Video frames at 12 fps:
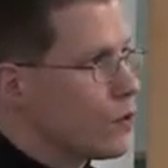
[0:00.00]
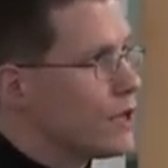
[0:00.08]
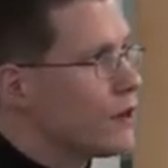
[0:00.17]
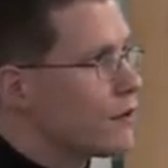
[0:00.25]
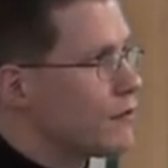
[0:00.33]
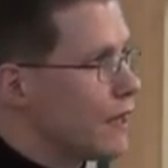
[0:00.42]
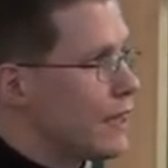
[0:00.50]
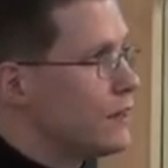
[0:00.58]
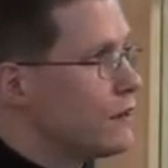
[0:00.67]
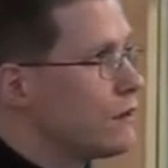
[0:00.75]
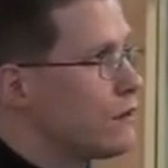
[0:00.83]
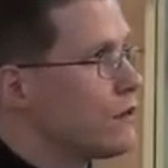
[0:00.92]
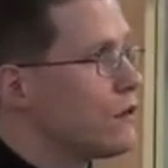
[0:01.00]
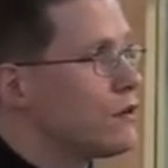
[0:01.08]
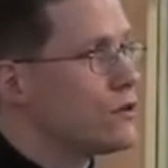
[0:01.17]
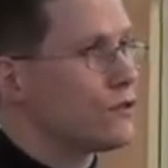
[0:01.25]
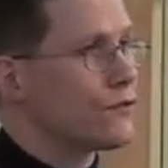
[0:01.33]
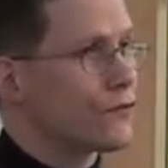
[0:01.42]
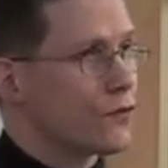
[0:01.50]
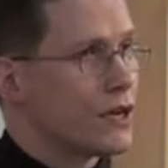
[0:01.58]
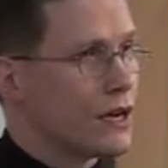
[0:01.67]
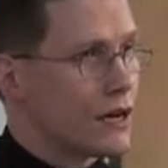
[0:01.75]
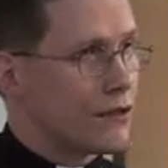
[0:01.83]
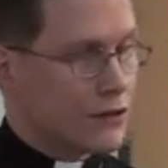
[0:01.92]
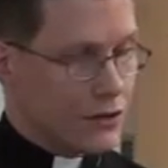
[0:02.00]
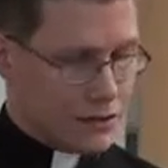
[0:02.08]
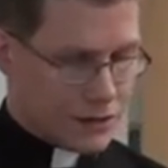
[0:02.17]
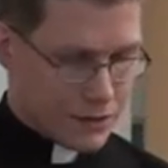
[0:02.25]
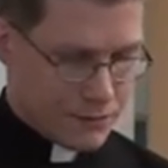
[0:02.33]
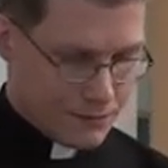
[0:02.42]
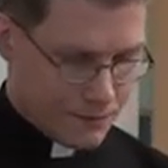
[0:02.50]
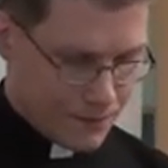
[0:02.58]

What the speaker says: We are then to free others.